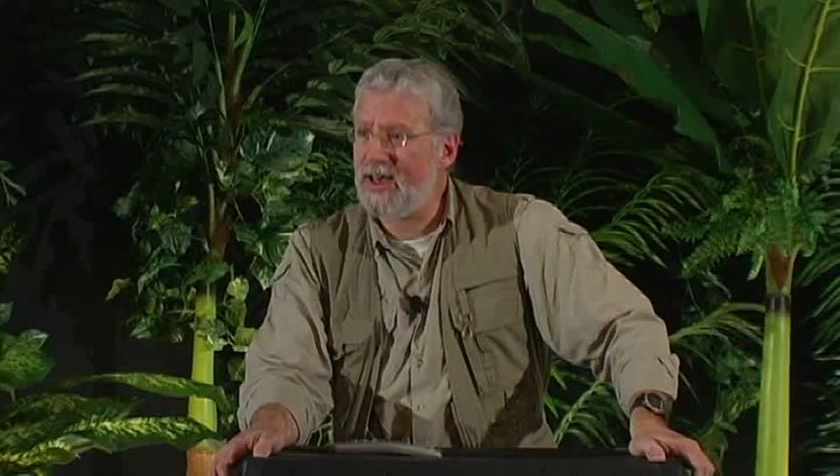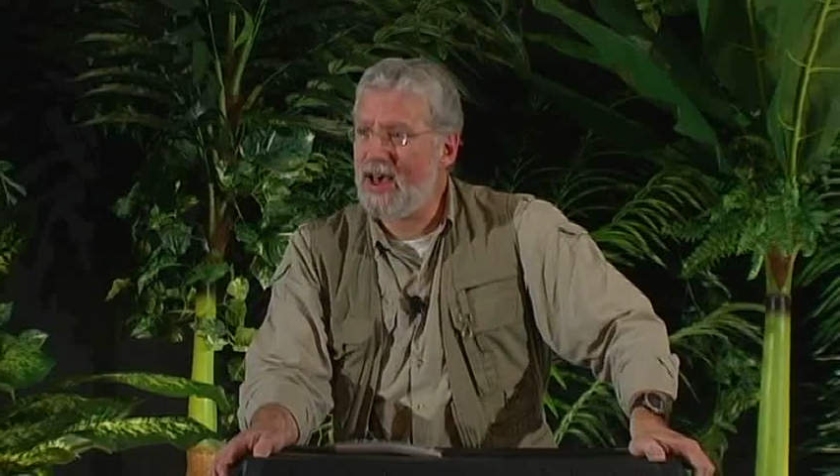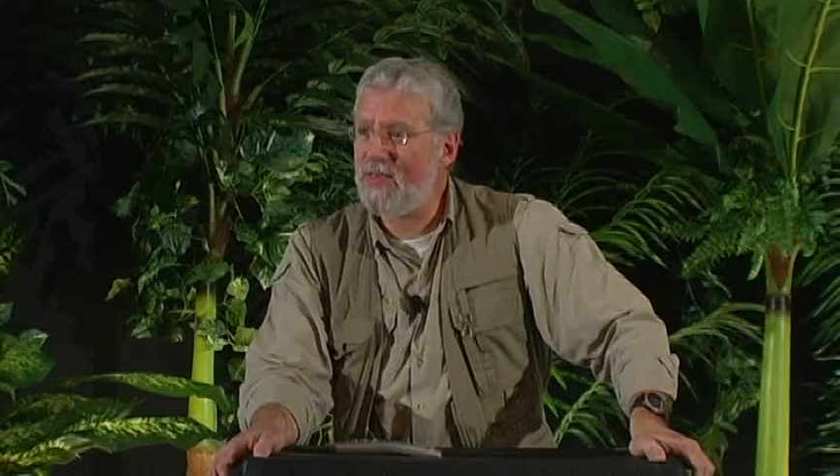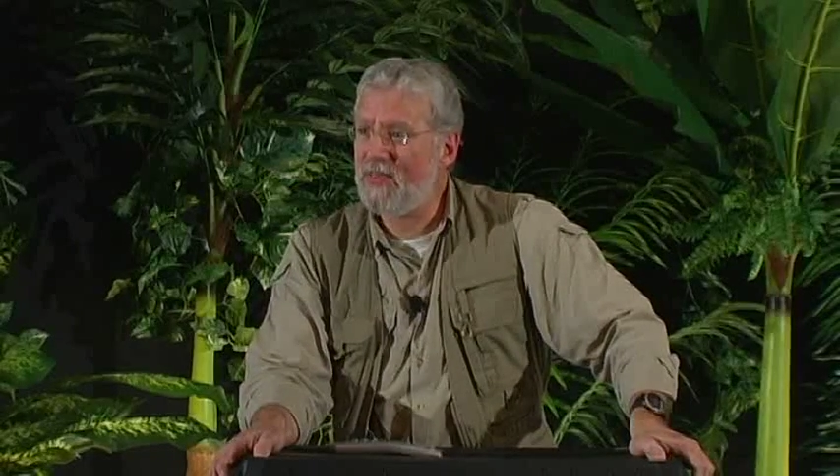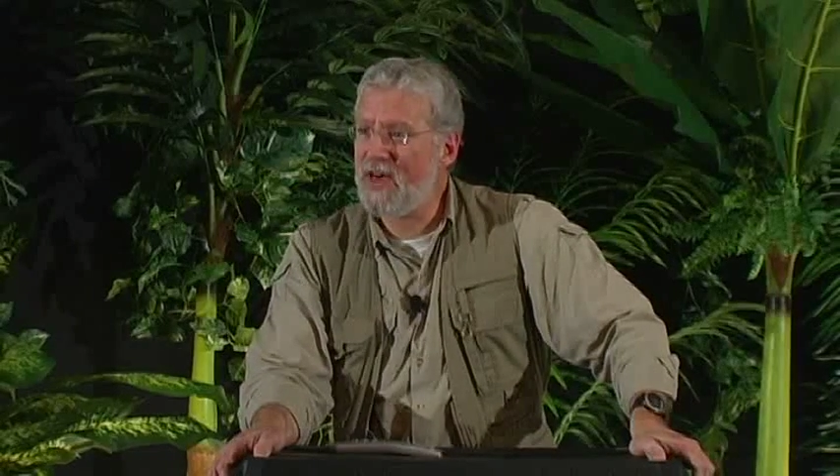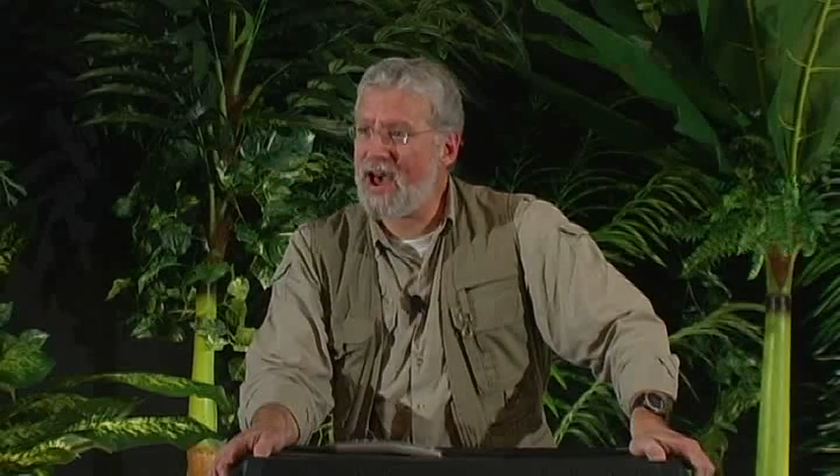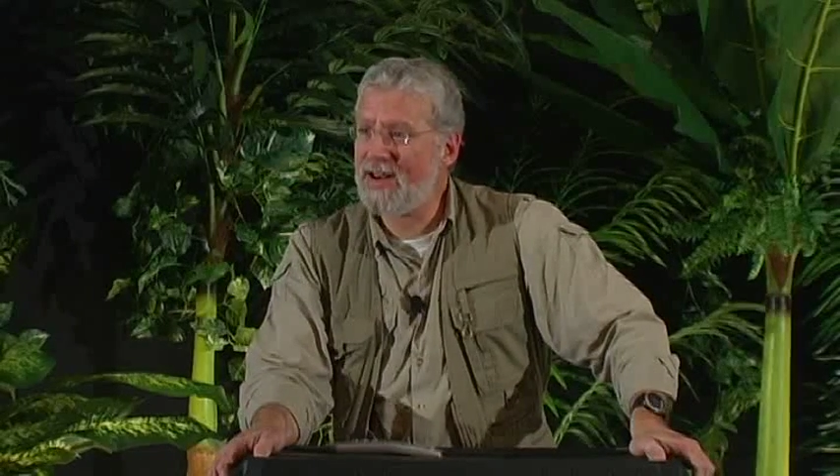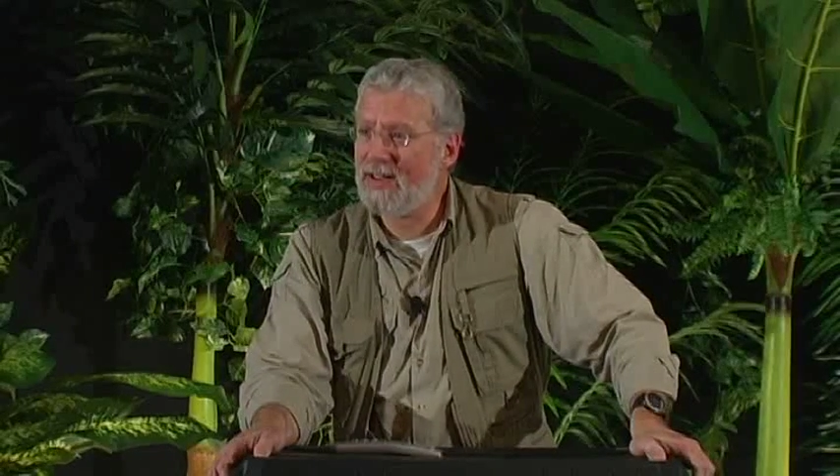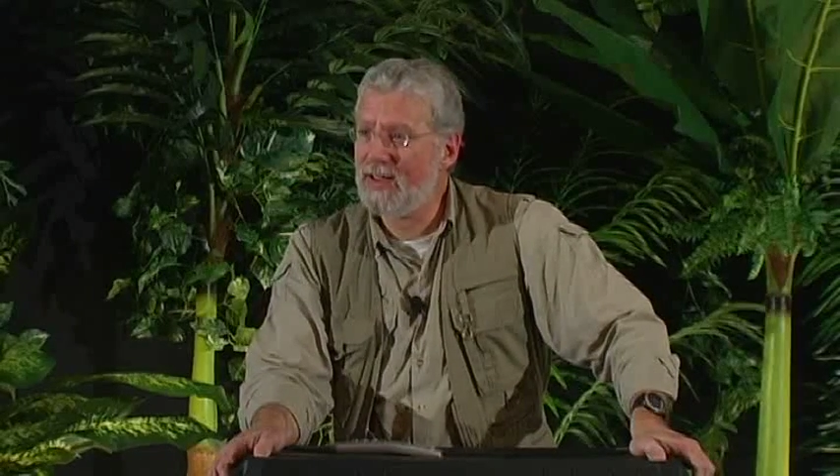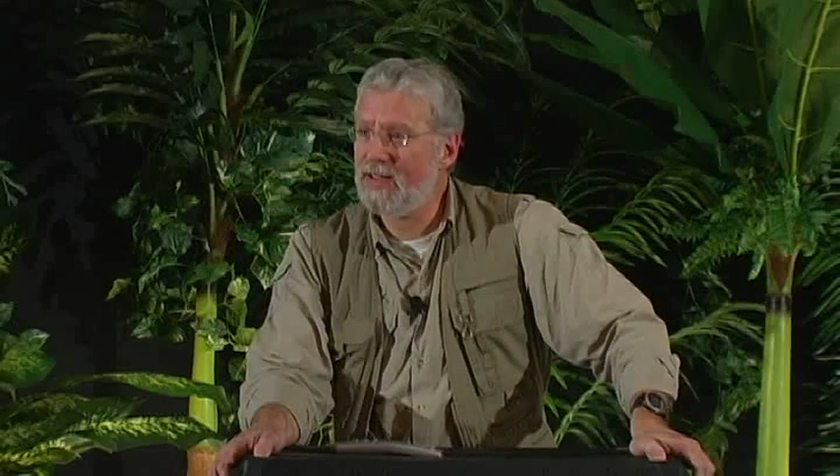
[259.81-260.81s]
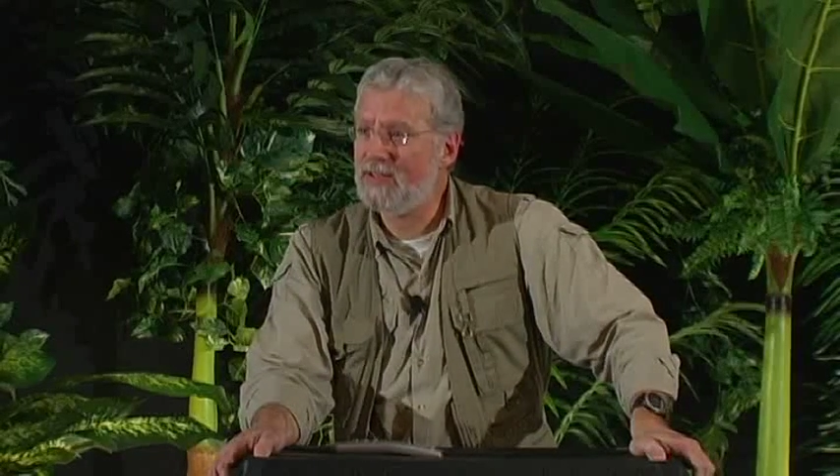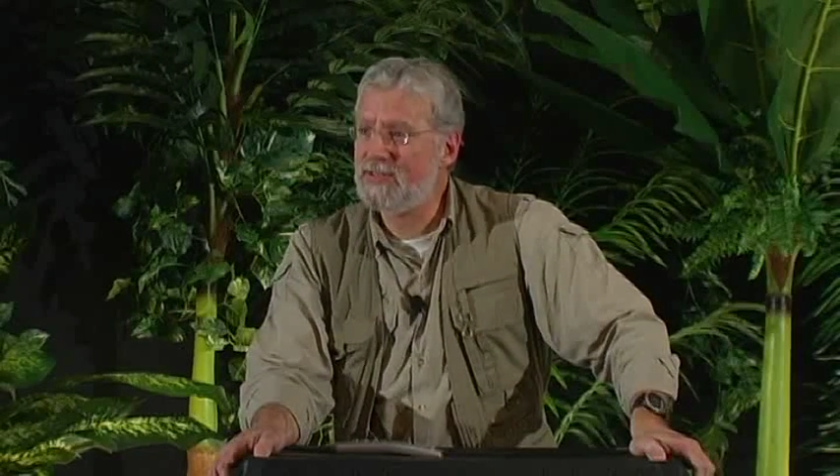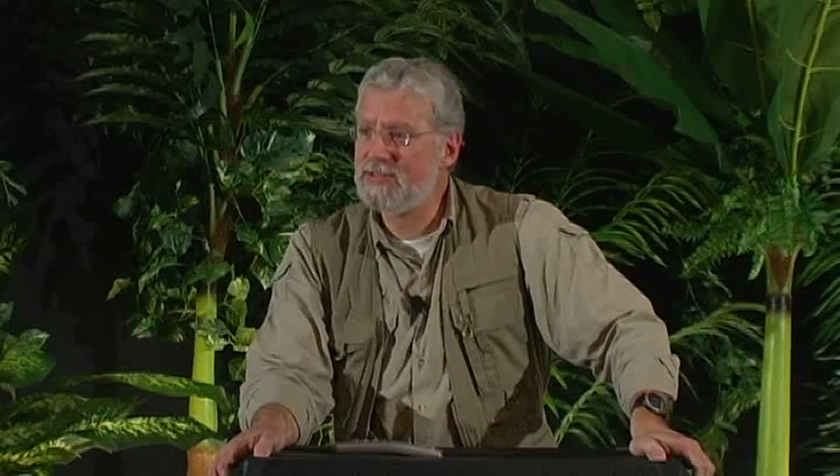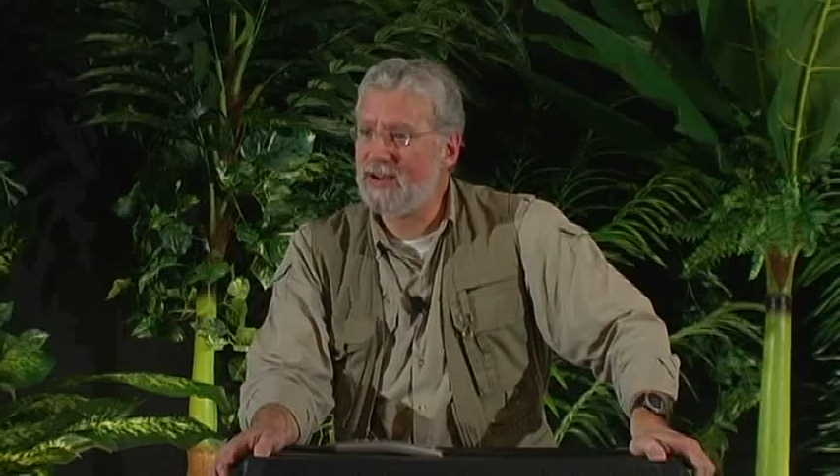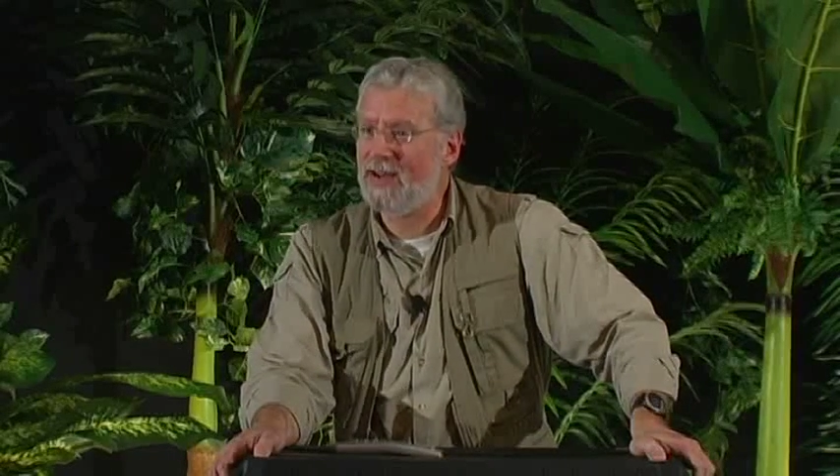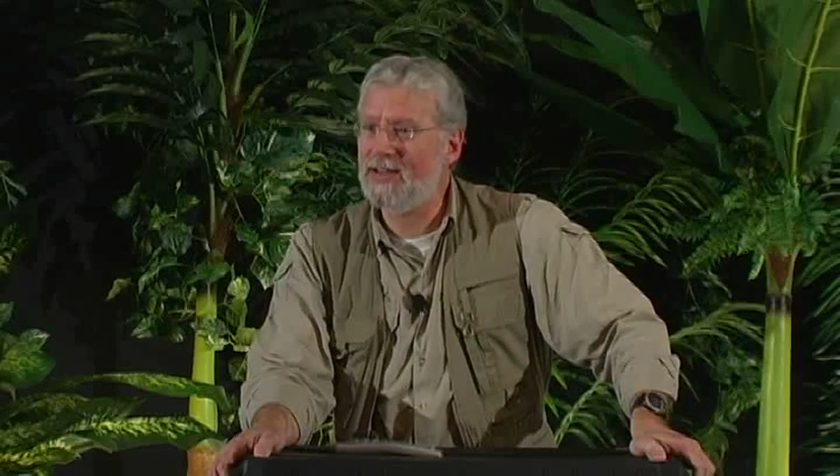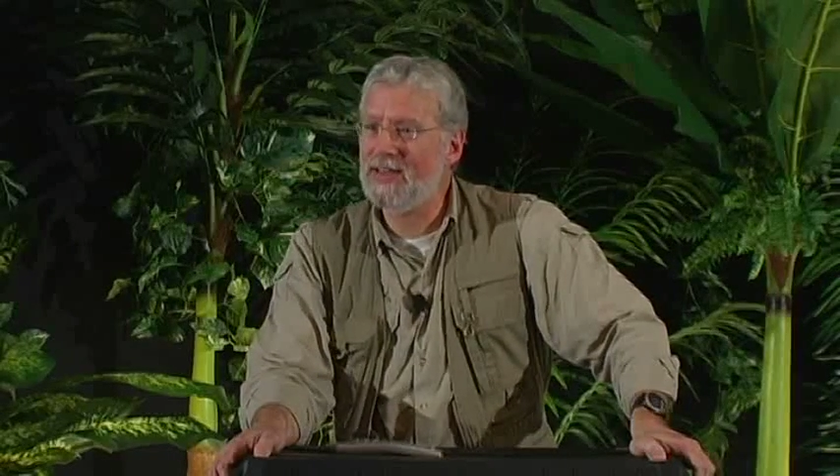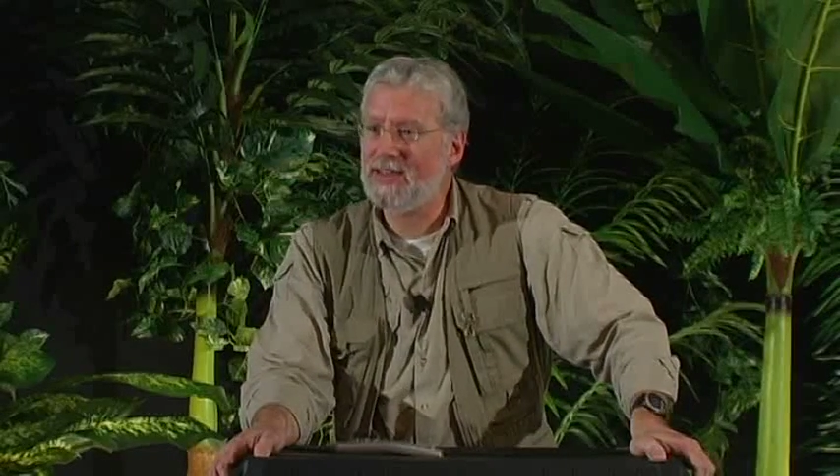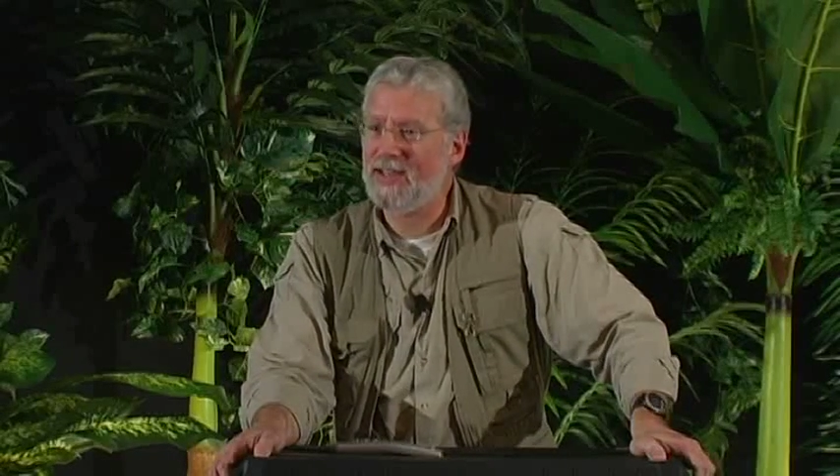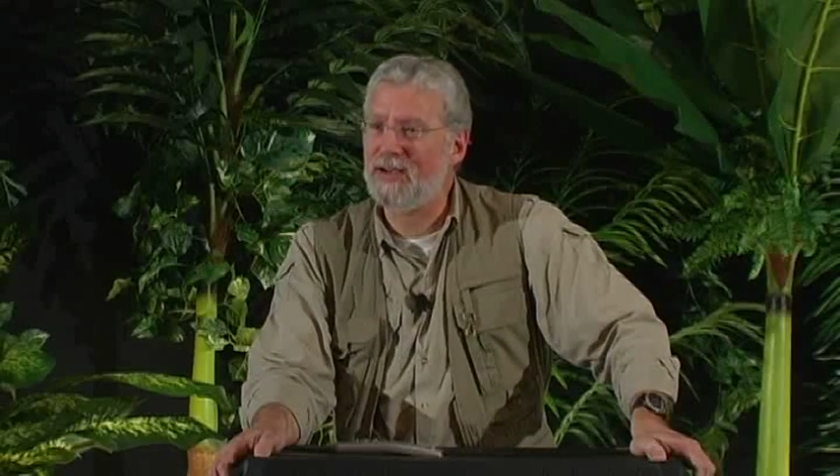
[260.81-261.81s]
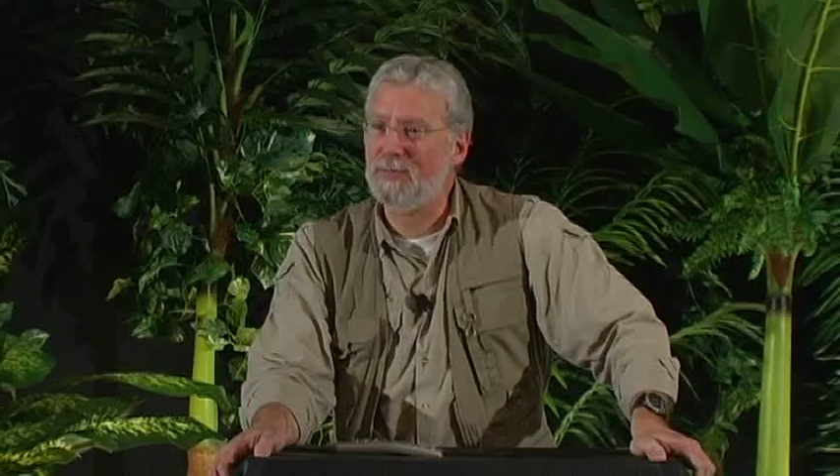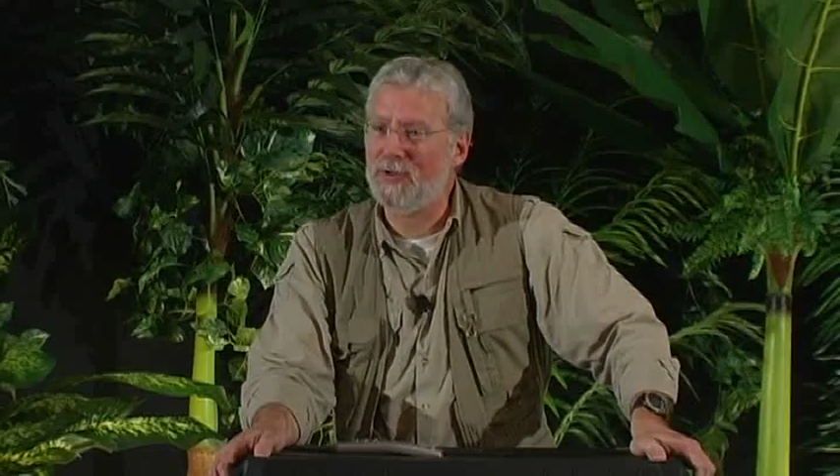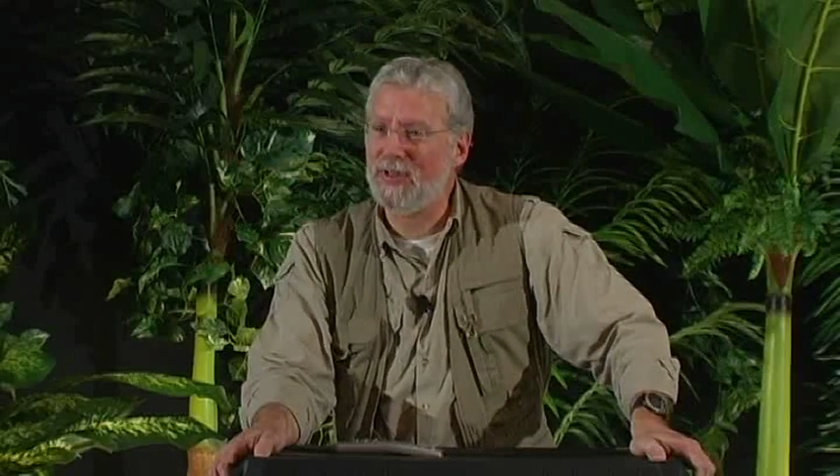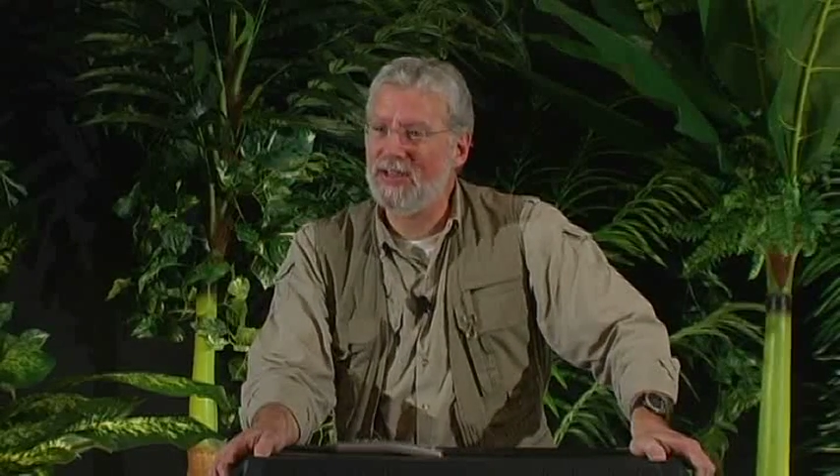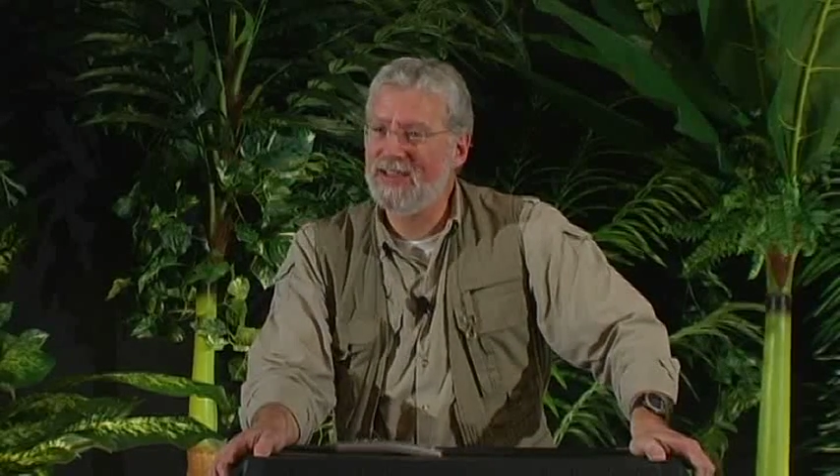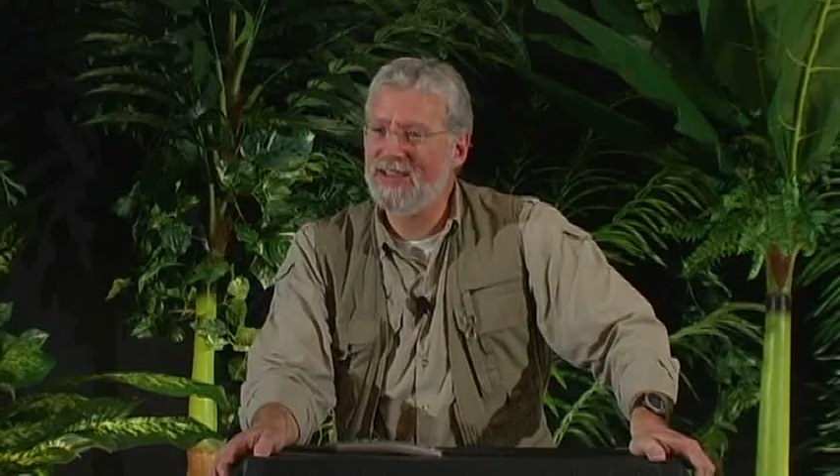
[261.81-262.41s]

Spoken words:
and that is unthinkable.